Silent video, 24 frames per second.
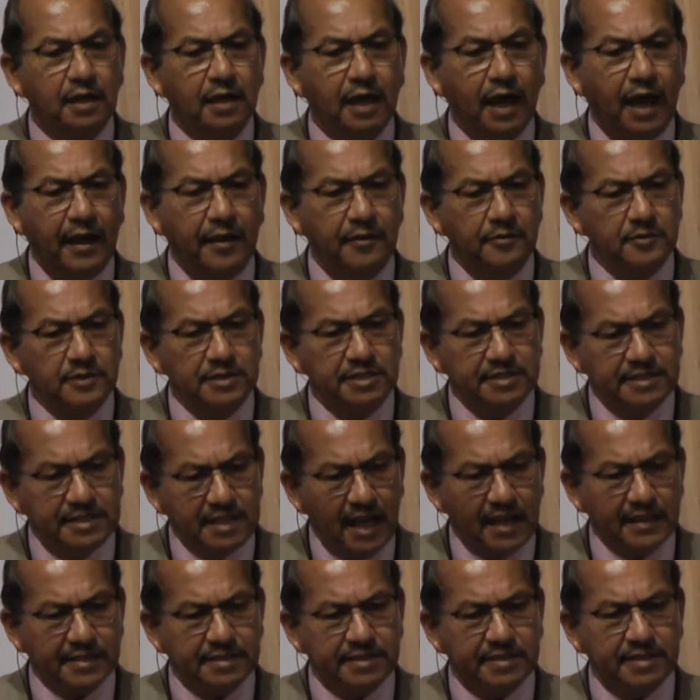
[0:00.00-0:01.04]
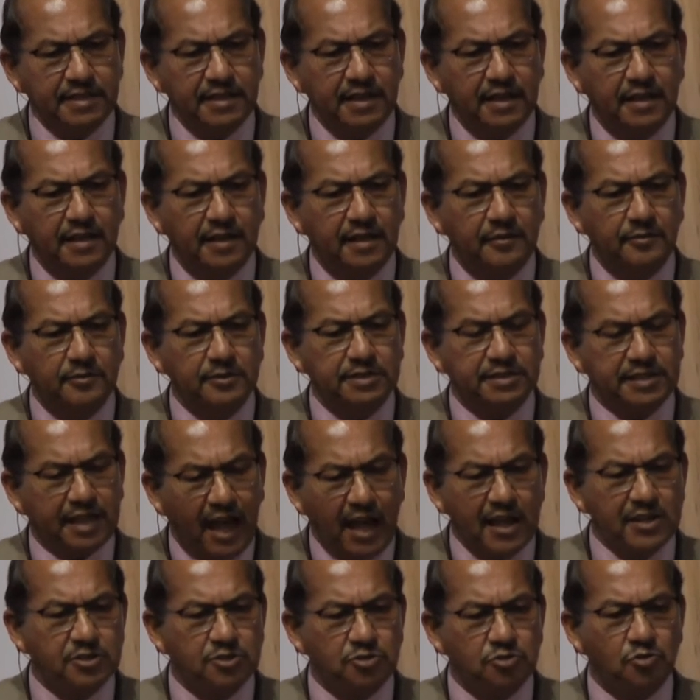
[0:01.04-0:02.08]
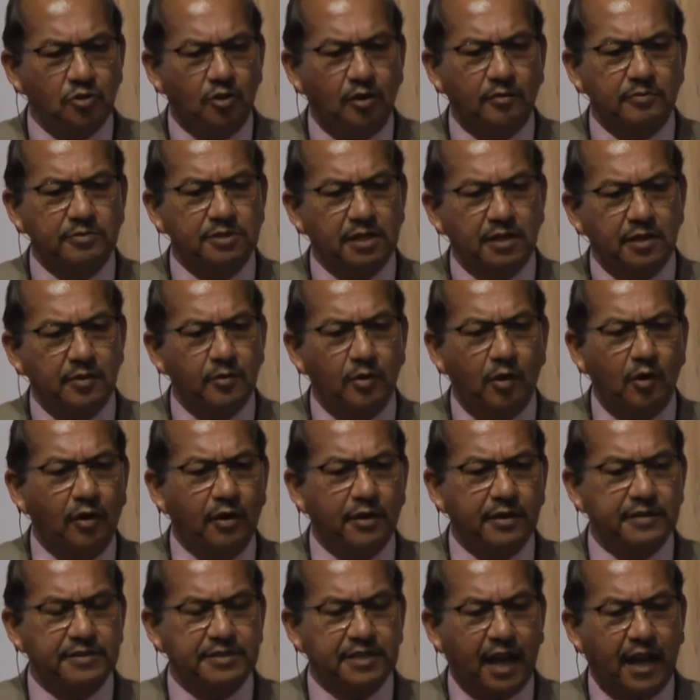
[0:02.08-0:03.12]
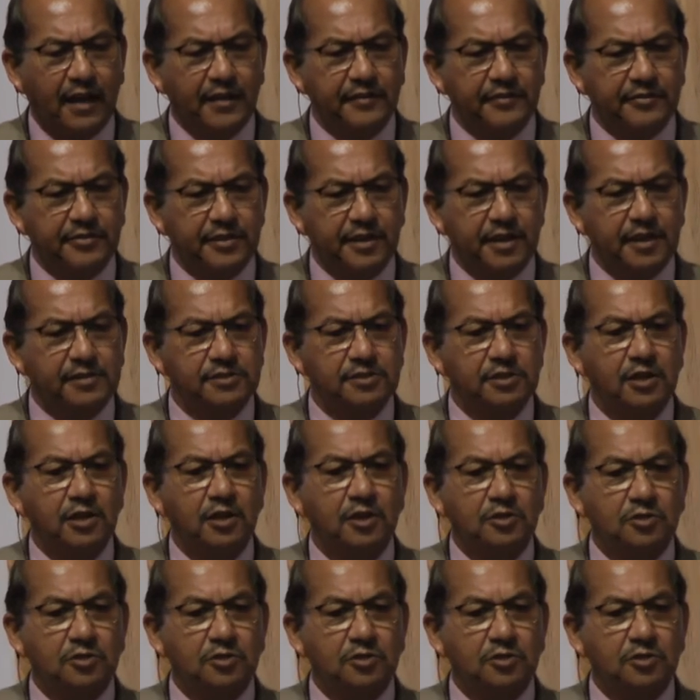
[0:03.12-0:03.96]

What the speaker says: and it was dusty, and there were sandstorms, and there were all those kind of things.